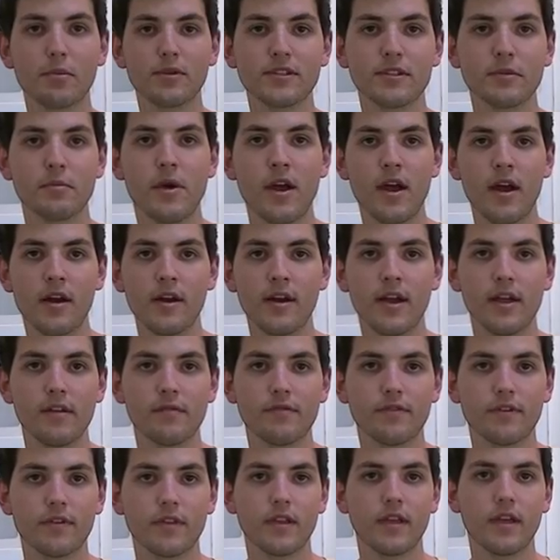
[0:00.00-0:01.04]
up is the marinade
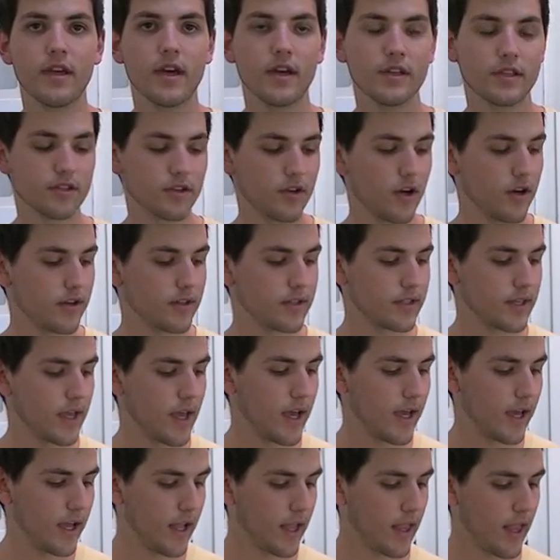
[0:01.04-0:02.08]
for the skirt
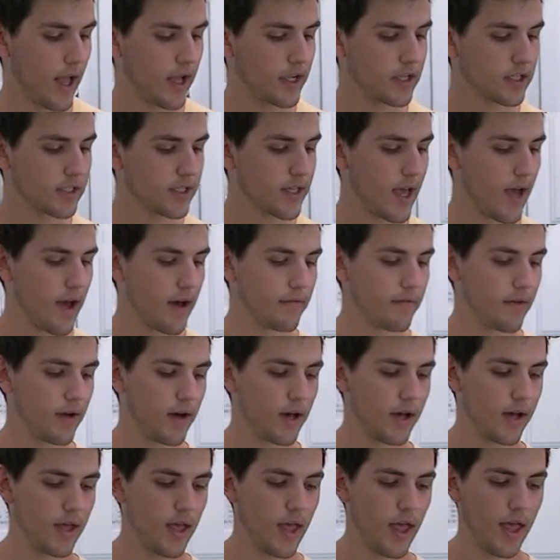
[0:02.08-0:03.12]
steak, and I just have
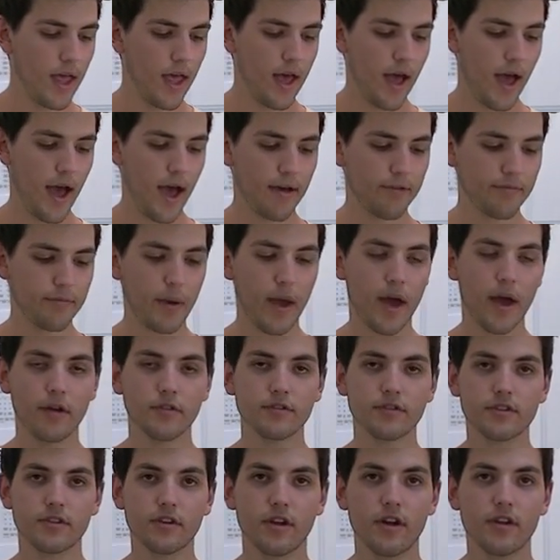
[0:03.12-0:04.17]
a
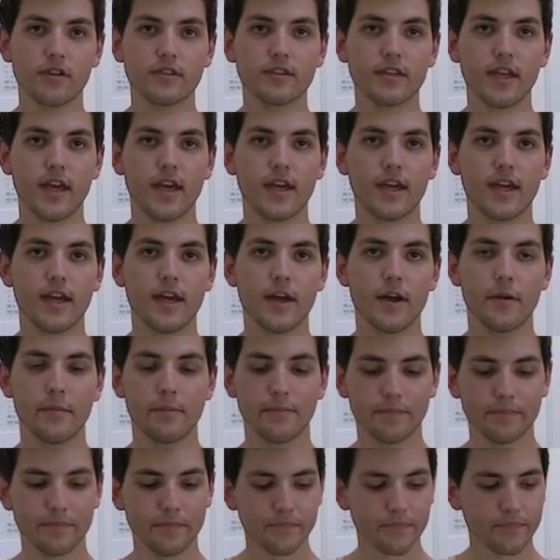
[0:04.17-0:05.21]
half-pound skirt steak
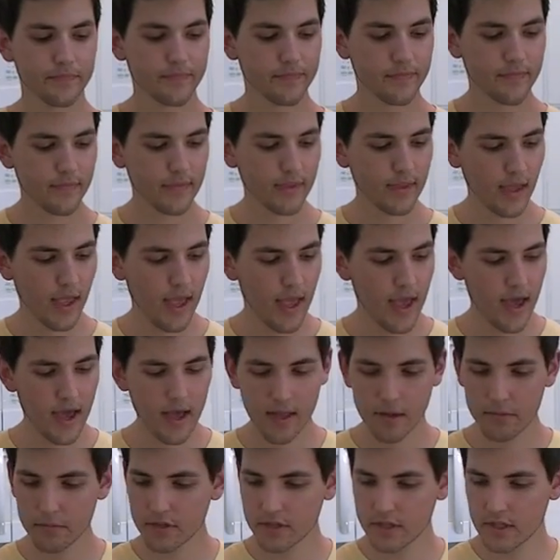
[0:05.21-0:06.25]
here. And
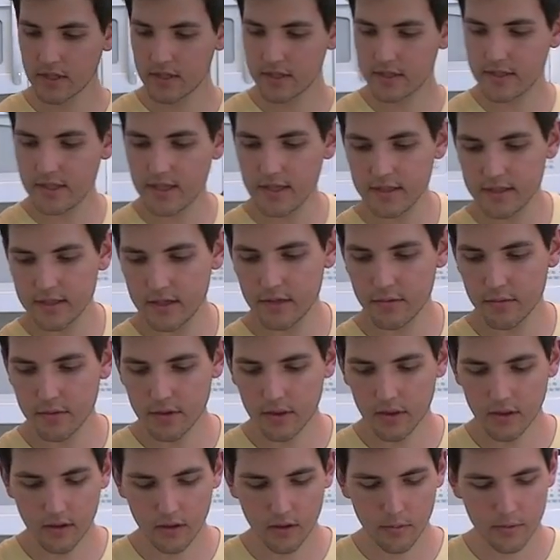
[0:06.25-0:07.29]
I'm just going to season it with
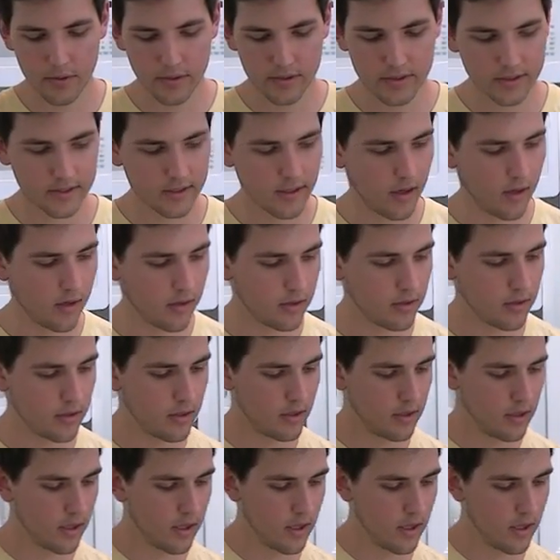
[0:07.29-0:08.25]
a little bit of salt.